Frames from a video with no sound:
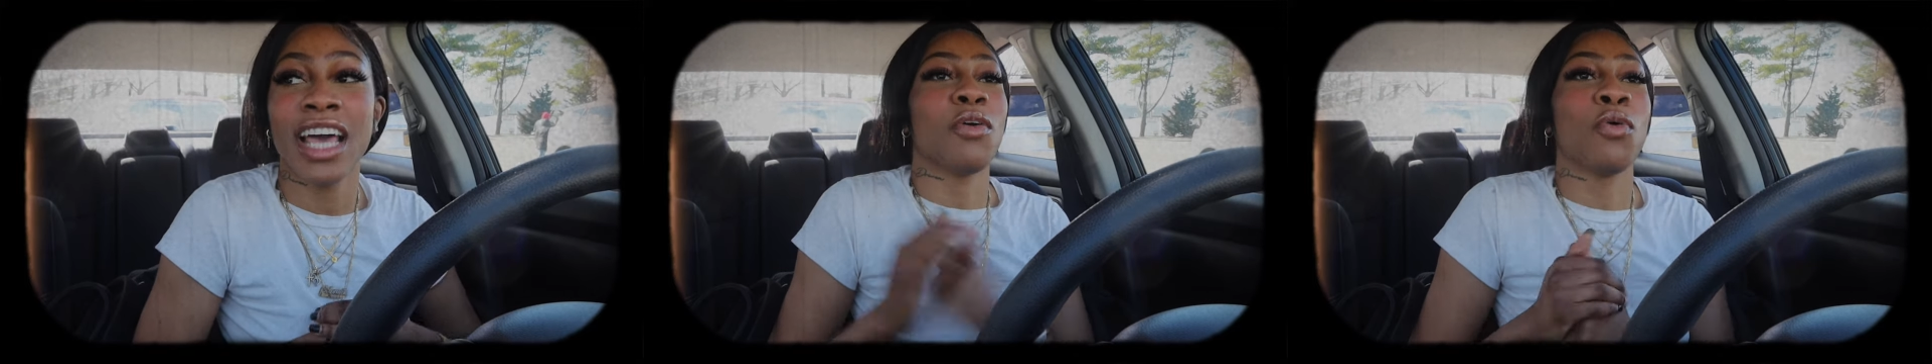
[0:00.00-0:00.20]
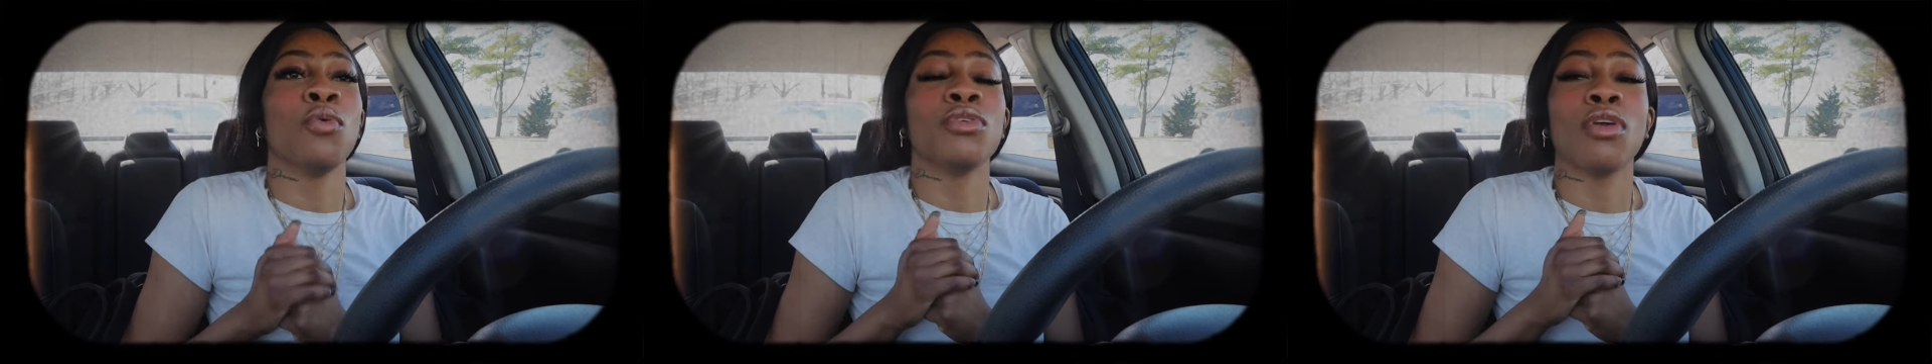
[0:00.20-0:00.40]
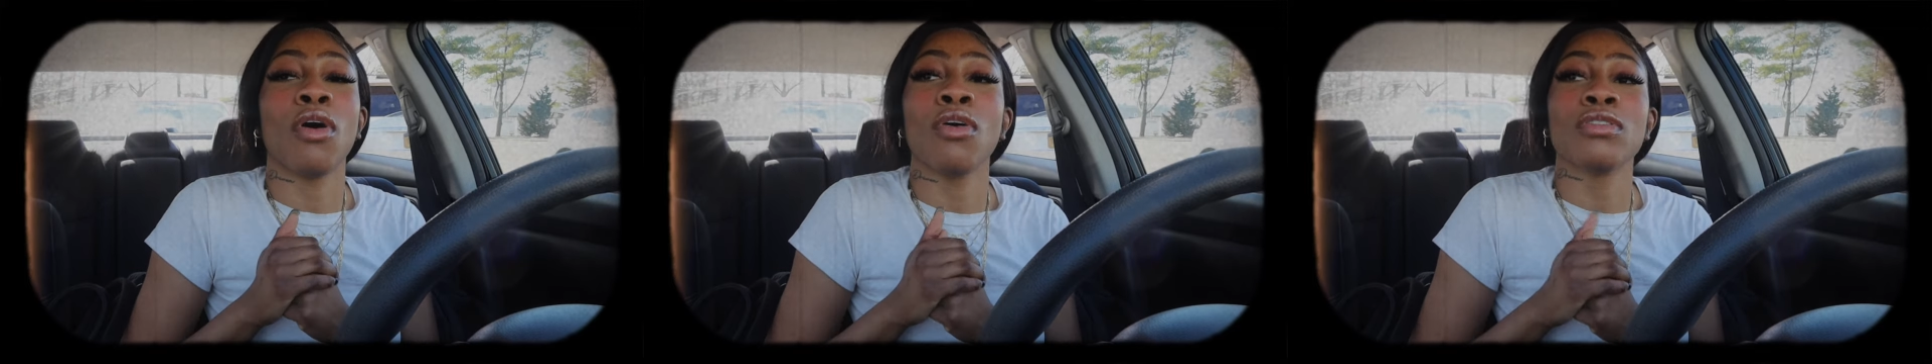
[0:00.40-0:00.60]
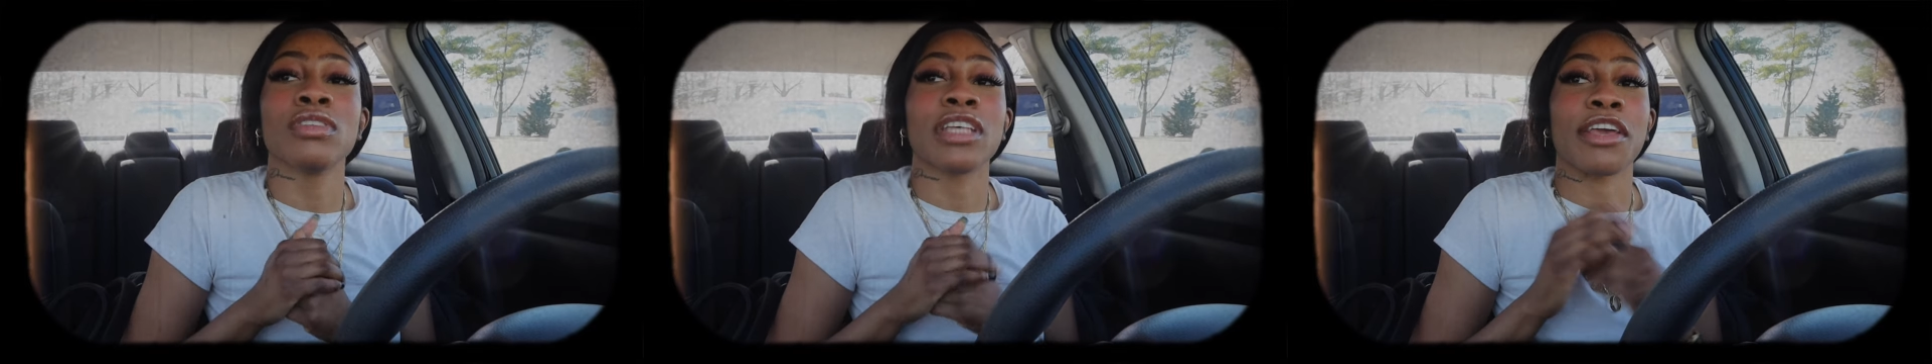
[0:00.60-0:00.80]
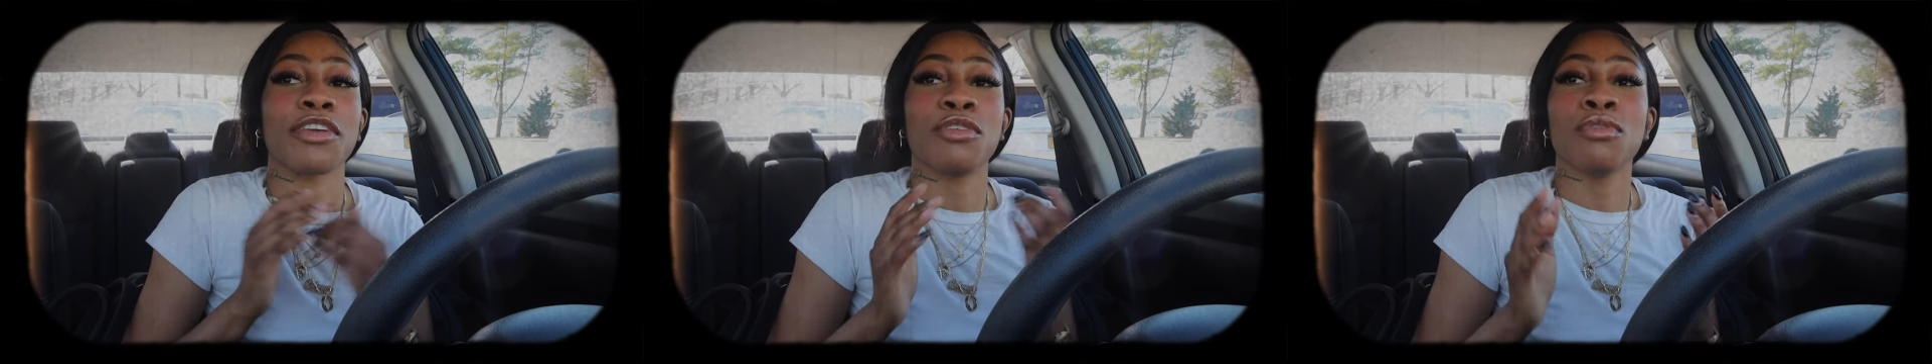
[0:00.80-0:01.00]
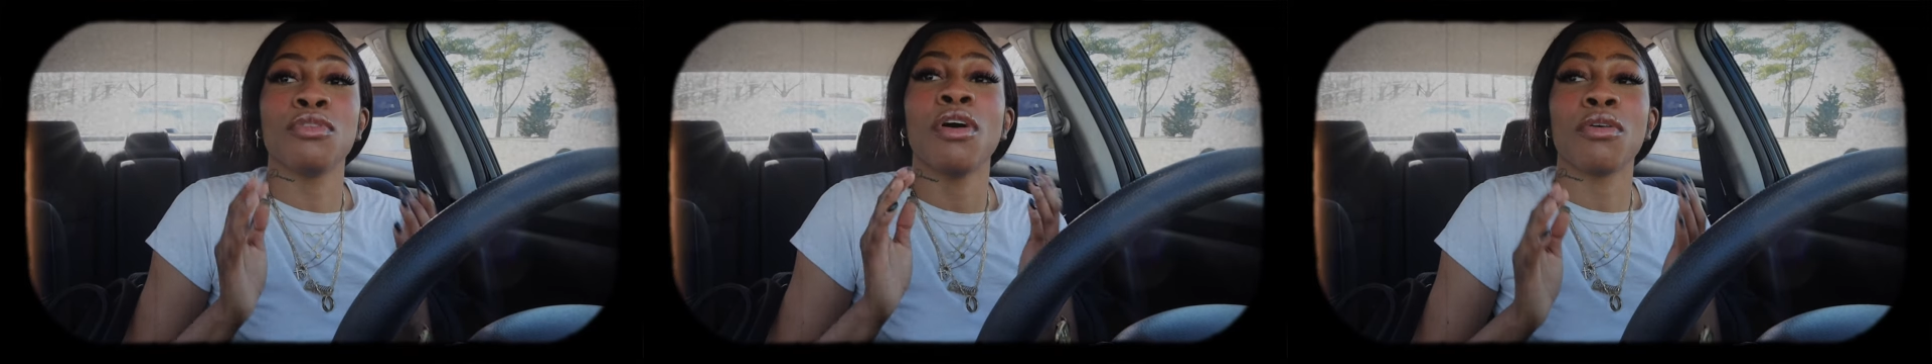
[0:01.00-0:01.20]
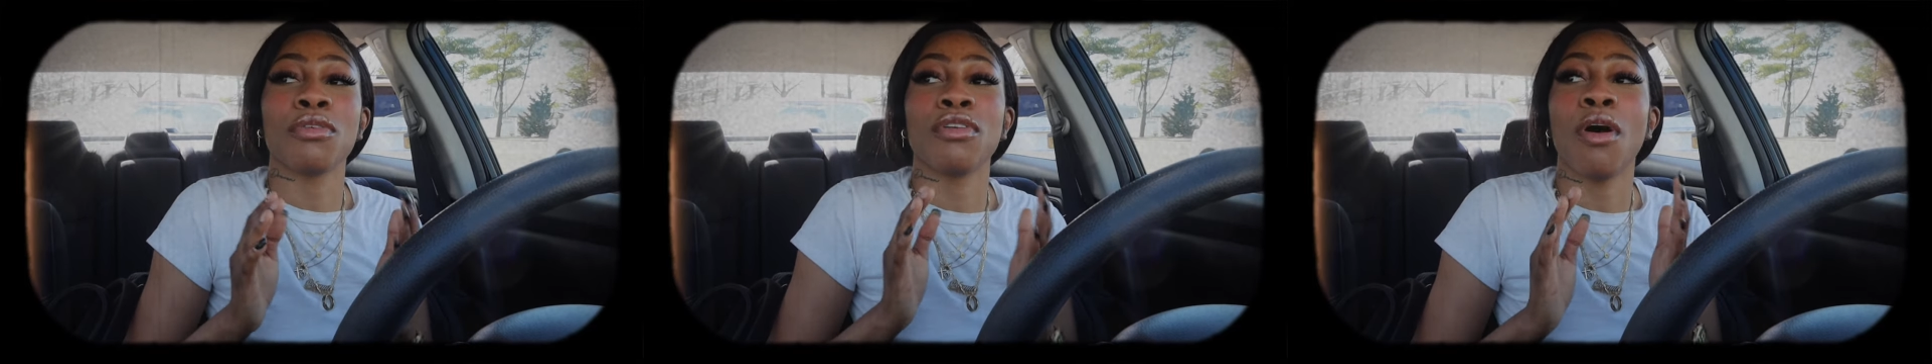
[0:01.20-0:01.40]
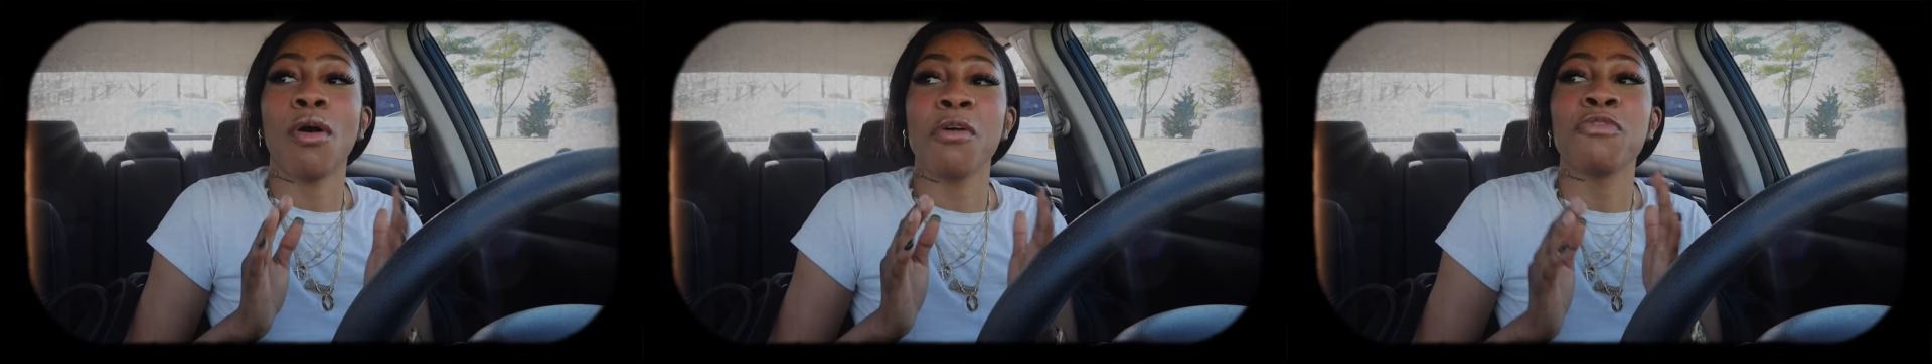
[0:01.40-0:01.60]
Who knows, like, you
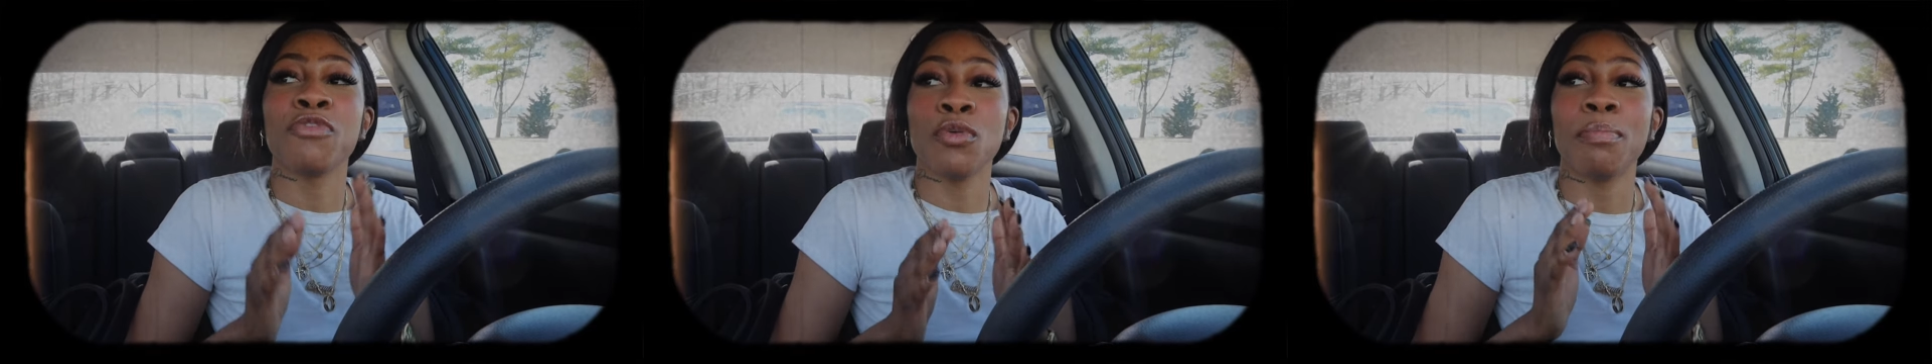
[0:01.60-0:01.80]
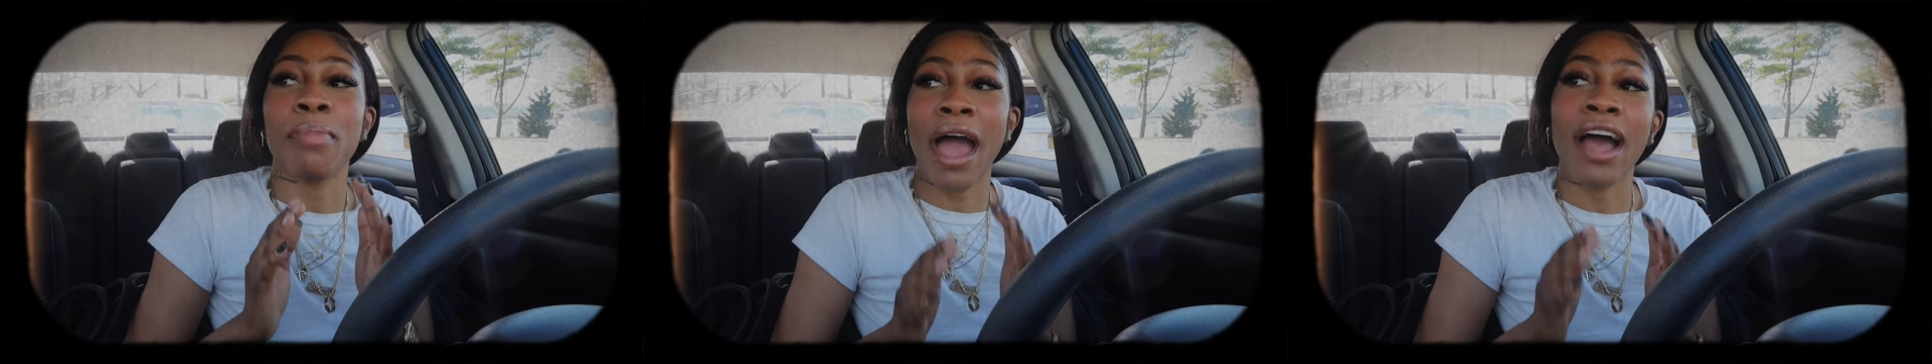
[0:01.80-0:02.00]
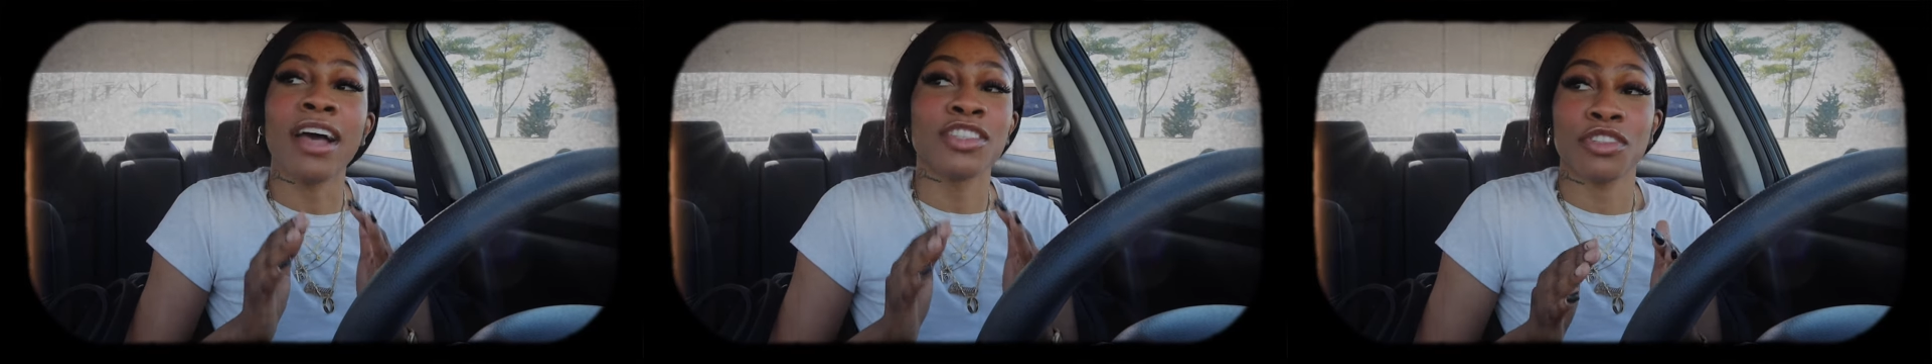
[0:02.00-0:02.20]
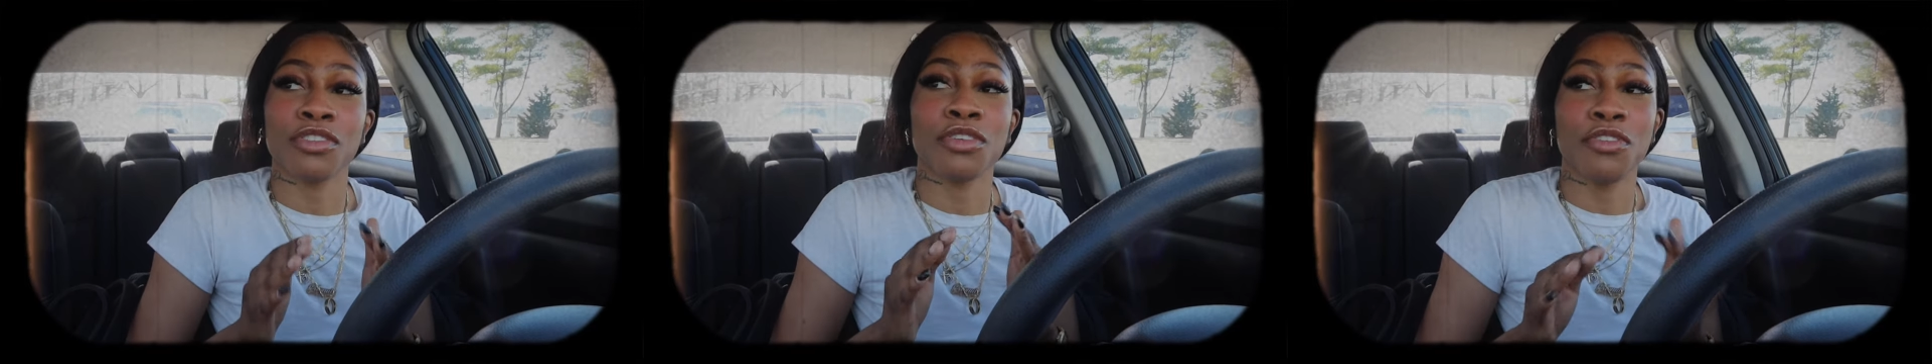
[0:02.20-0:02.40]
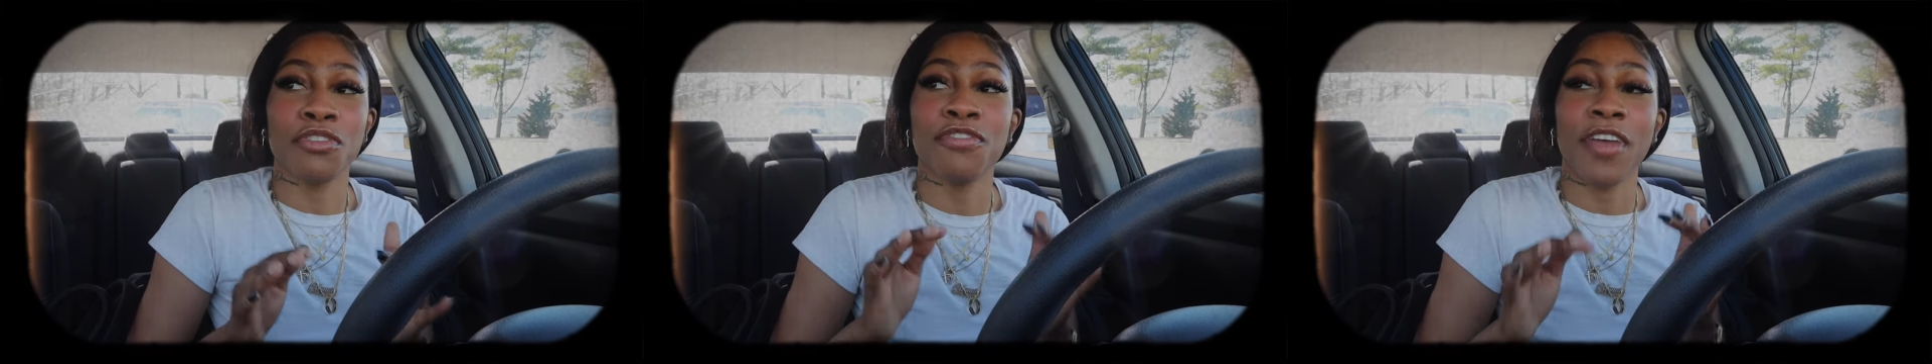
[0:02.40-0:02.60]
don't know if you passed or you